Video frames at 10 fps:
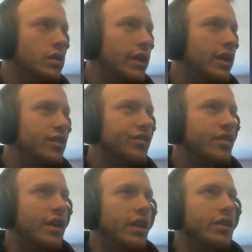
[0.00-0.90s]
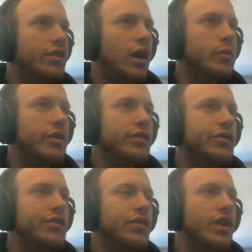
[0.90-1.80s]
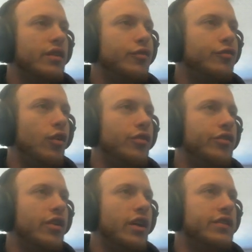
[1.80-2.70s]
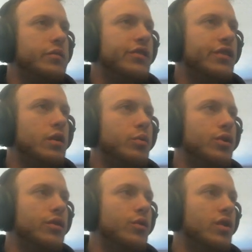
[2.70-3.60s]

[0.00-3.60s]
Ace-10 of diamonds. So yeah, if it folds to us, I'm just gonna put in the